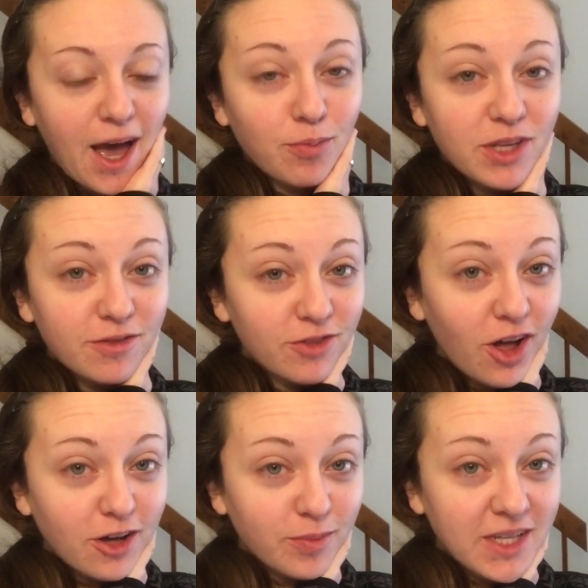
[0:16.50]
Happy
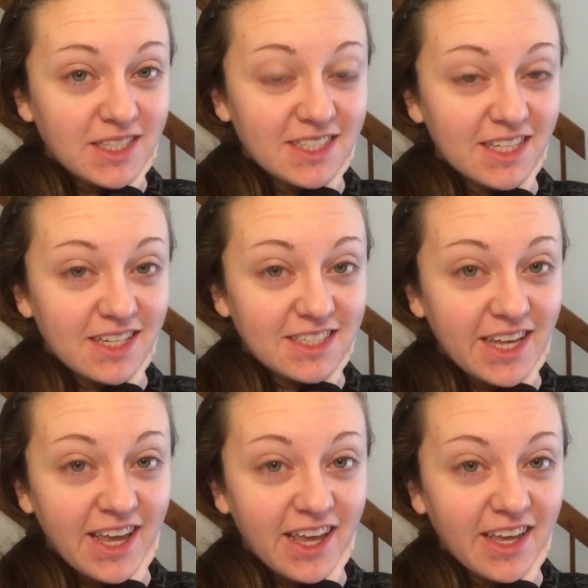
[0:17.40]
Vlogmas
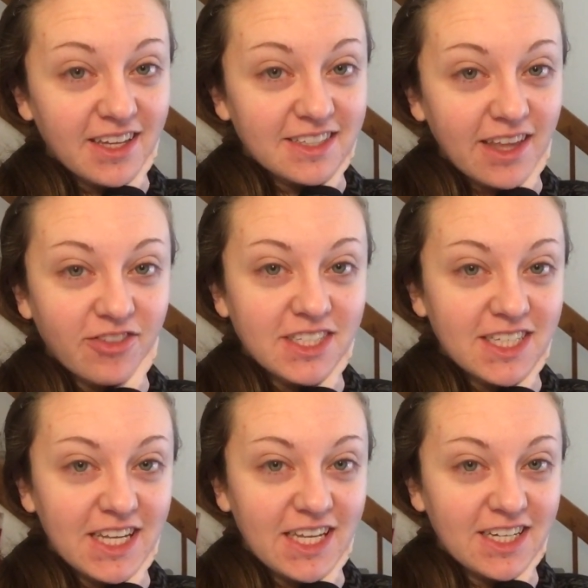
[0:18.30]
day
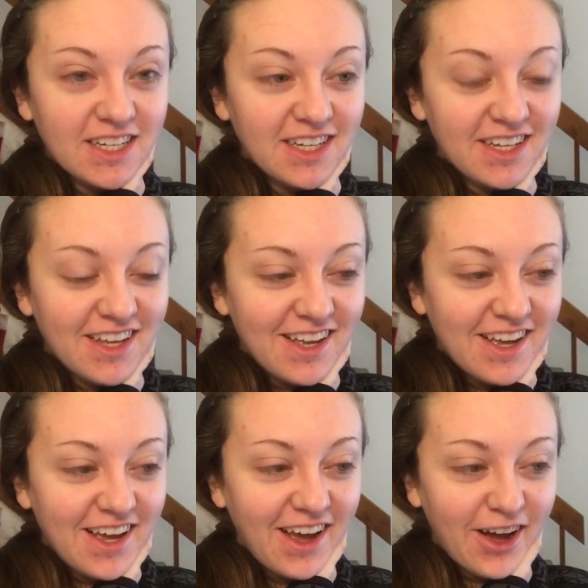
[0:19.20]
17.
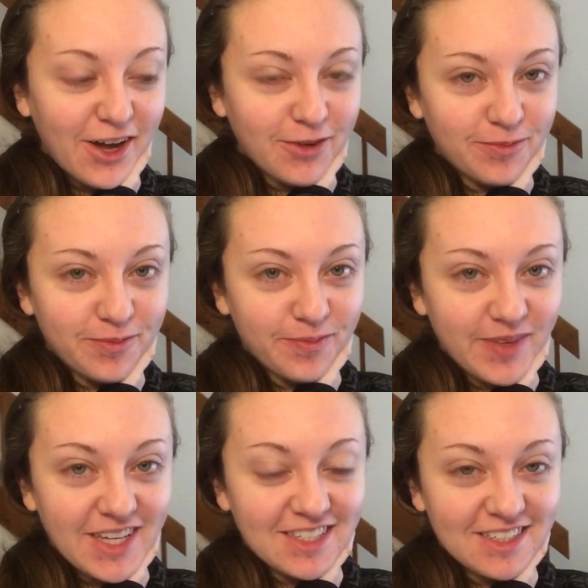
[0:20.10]

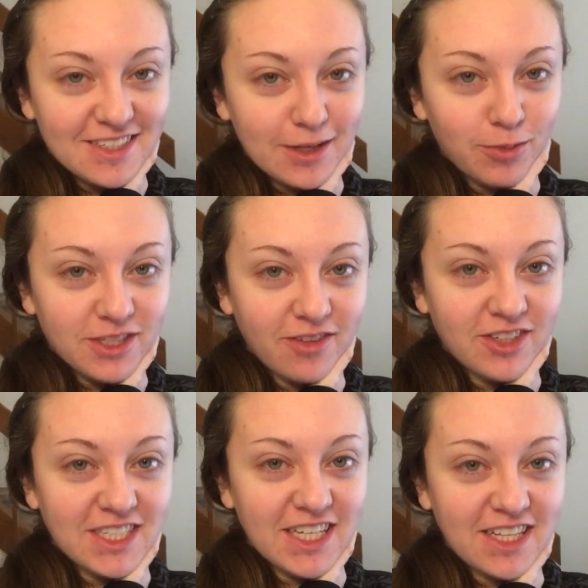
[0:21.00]
It is December
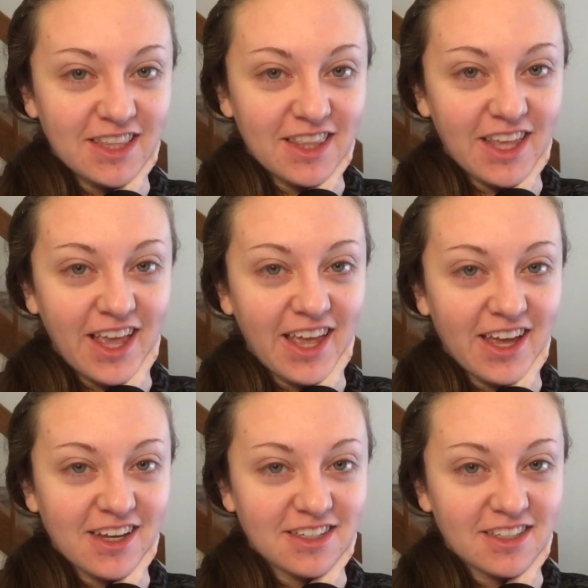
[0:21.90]
17th
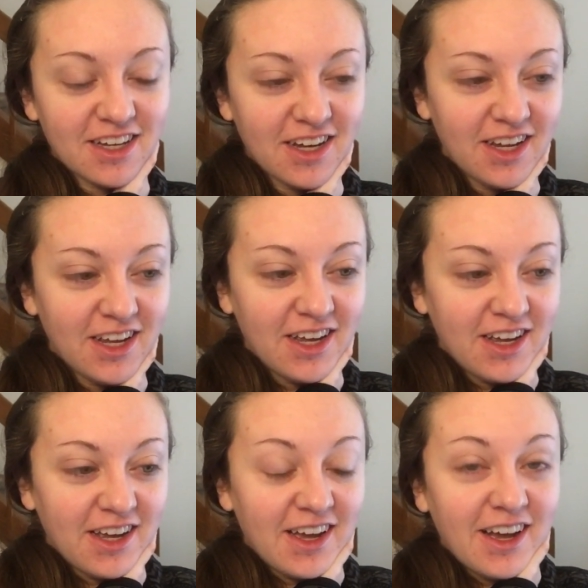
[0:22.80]
and
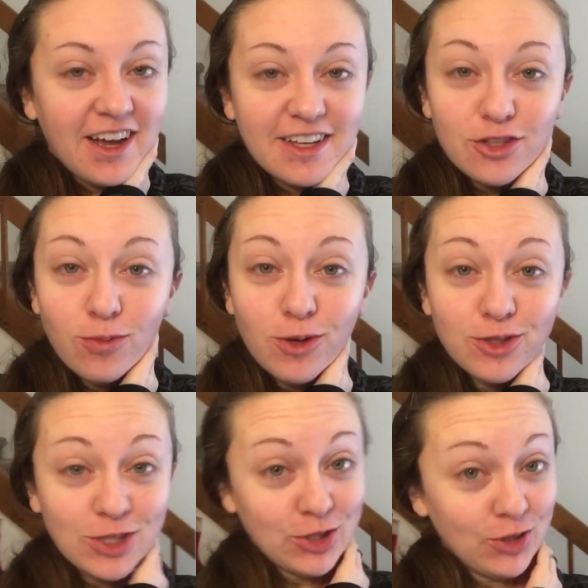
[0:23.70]
it's
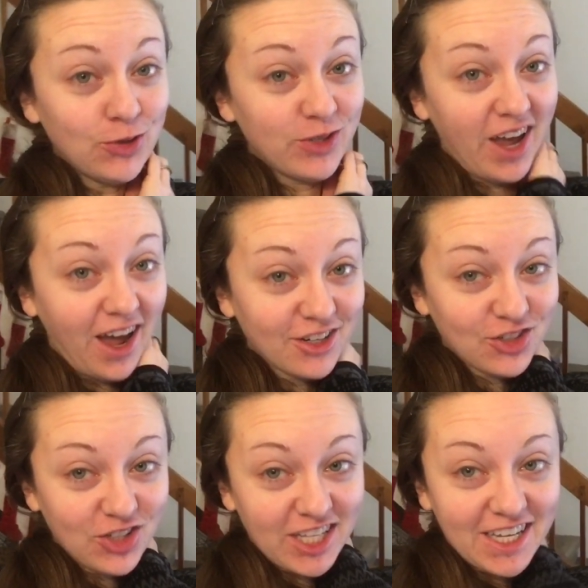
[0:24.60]
almost noon
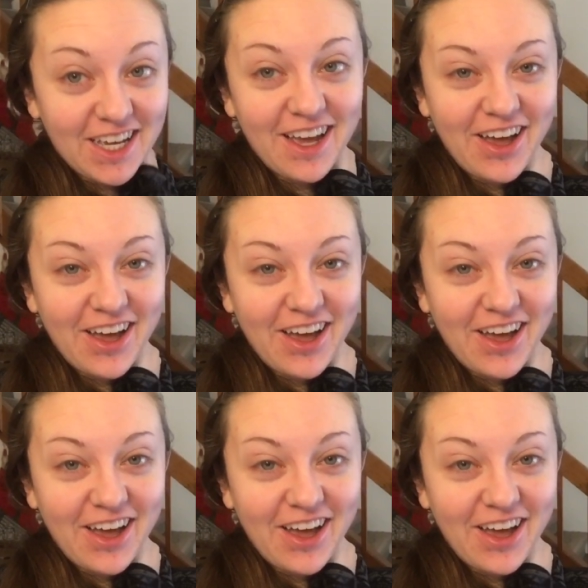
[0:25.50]
actually.